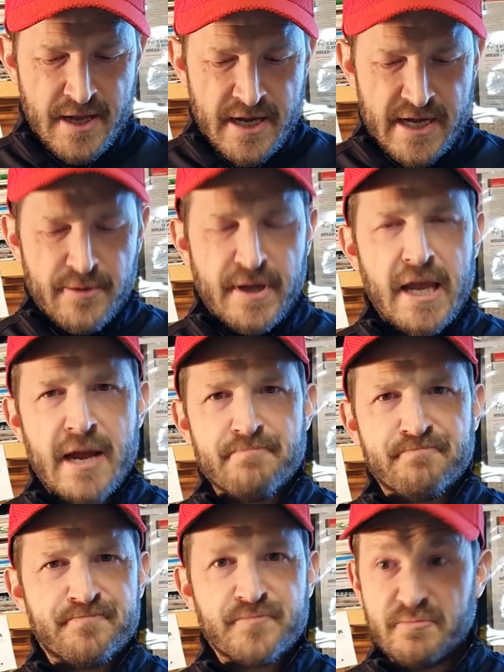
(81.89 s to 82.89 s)
Now again,
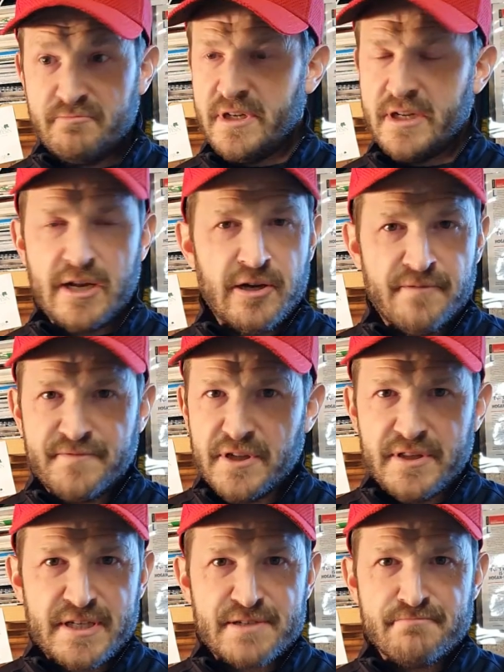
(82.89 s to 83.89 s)
I've done
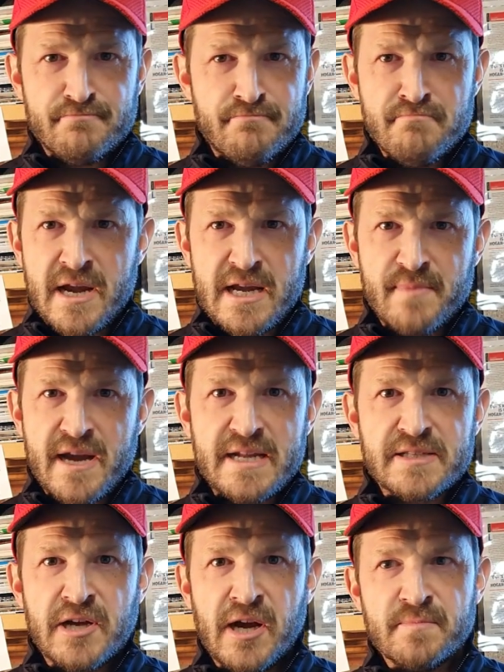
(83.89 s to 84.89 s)
this many
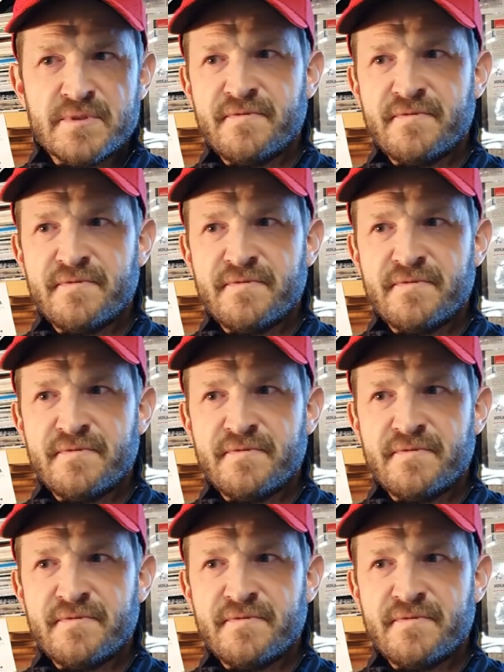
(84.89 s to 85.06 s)
times.